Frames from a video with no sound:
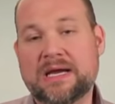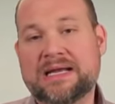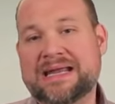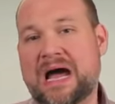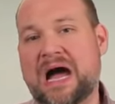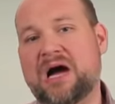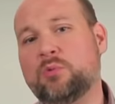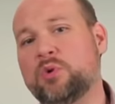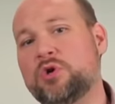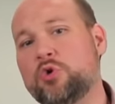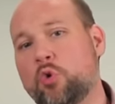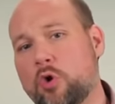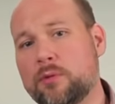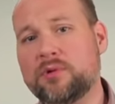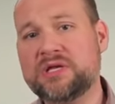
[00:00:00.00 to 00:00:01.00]
Now, I would
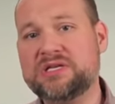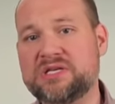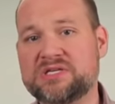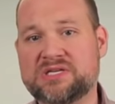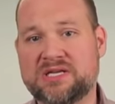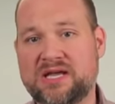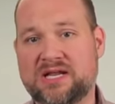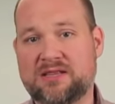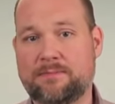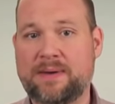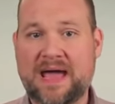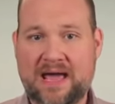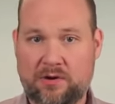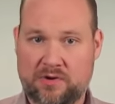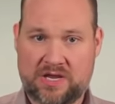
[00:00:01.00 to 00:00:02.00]
normally disconnect the
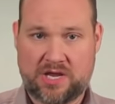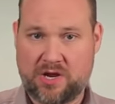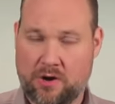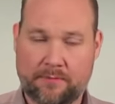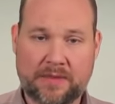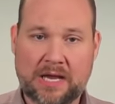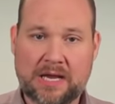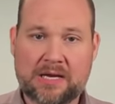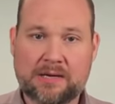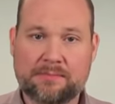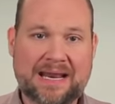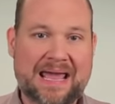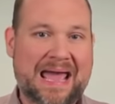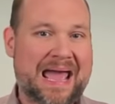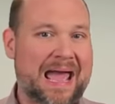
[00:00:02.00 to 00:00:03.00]
battery here,
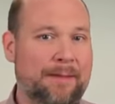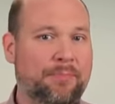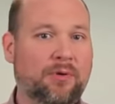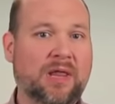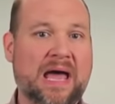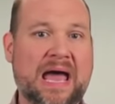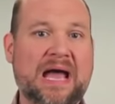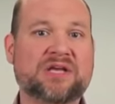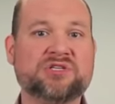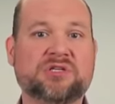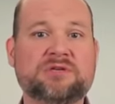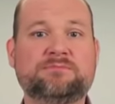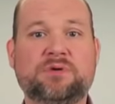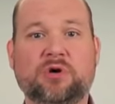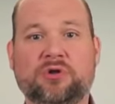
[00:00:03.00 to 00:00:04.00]
but Apple
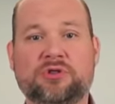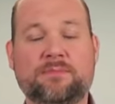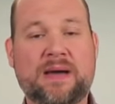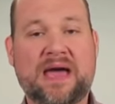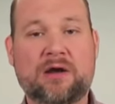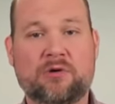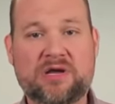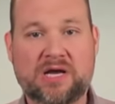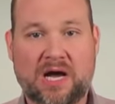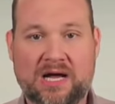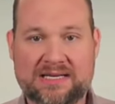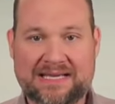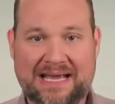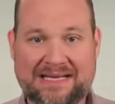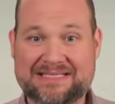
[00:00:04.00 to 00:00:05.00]
actually built the battery
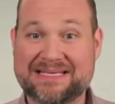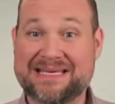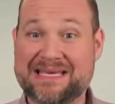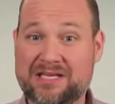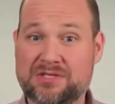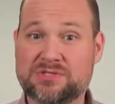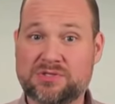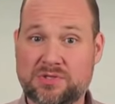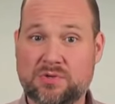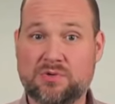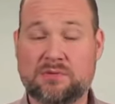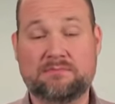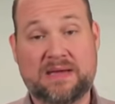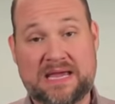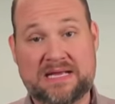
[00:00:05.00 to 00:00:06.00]
contacts into the
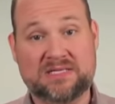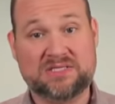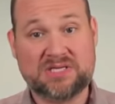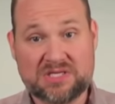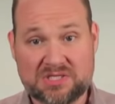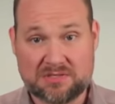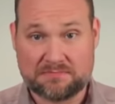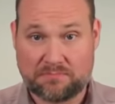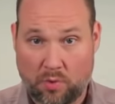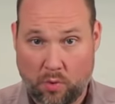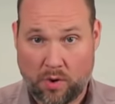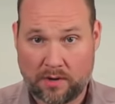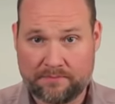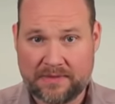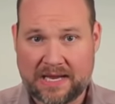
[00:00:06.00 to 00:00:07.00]
main system
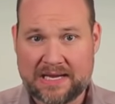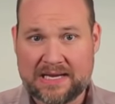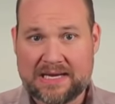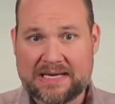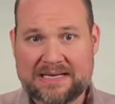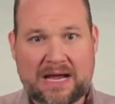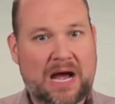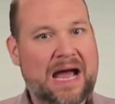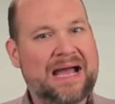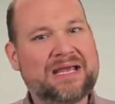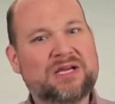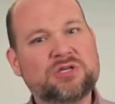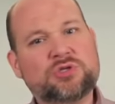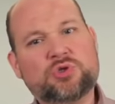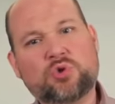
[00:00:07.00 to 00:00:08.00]
board. Now I
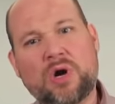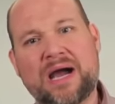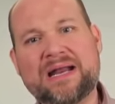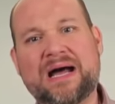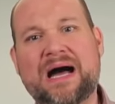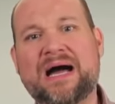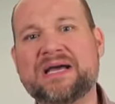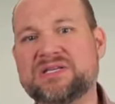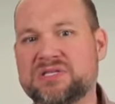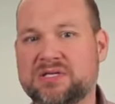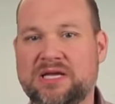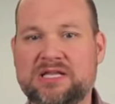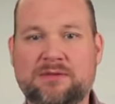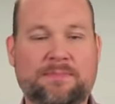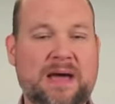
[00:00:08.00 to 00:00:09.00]
can try to
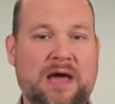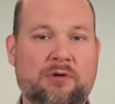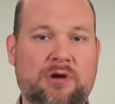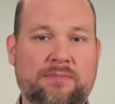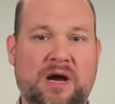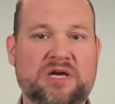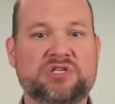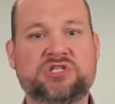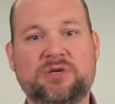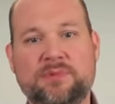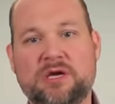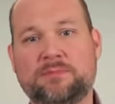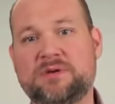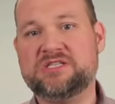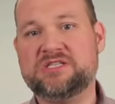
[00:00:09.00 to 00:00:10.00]
isolate the battery by
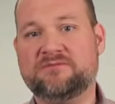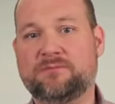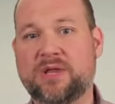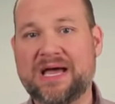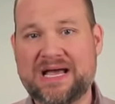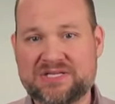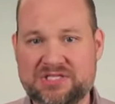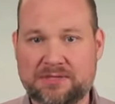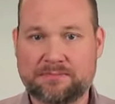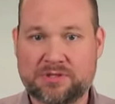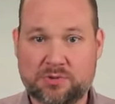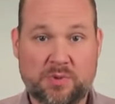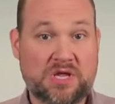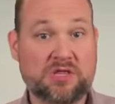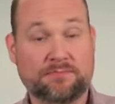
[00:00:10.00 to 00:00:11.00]
shimming a of plastic
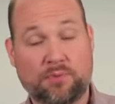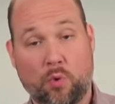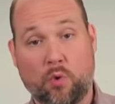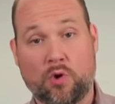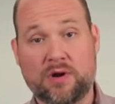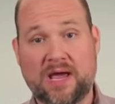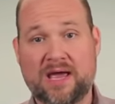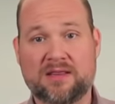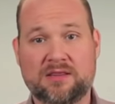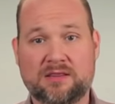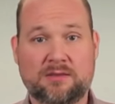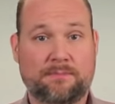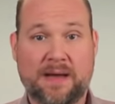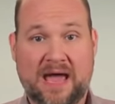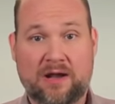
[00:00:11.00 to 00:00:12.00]
between the board and
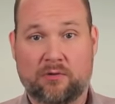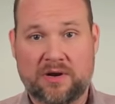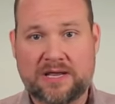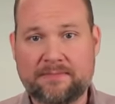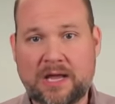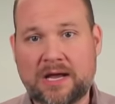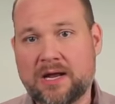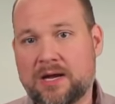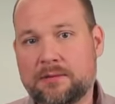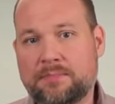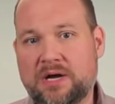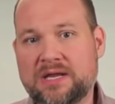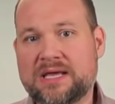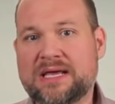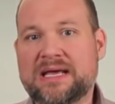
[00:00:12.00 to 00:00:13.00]
the battery,
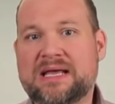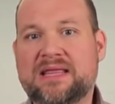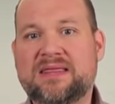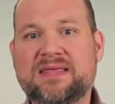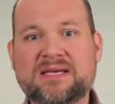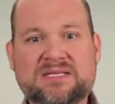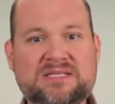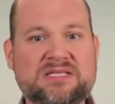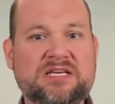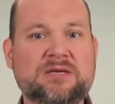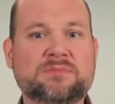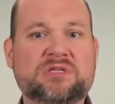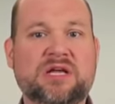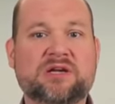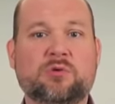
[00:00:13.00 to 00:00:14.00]
but this
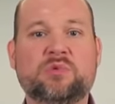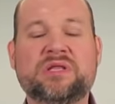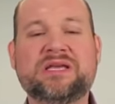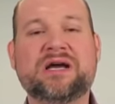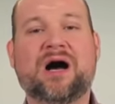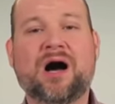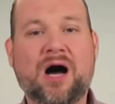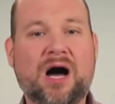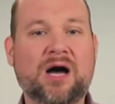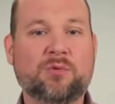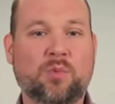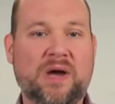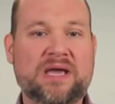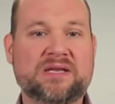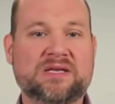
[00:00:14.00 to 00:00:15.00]
seems like a really odd
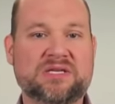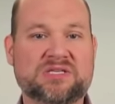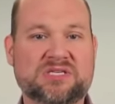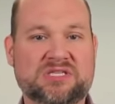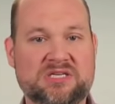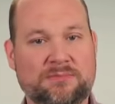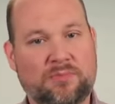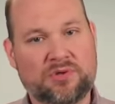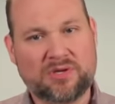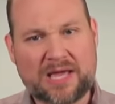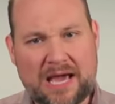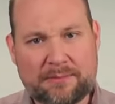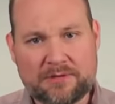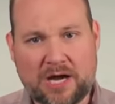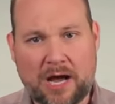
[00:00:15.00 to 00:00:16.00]
way to disassemble the
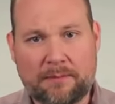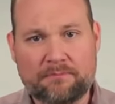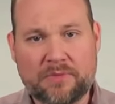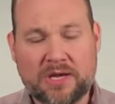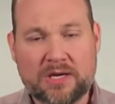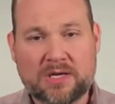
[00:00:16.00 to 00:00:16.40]
laptop.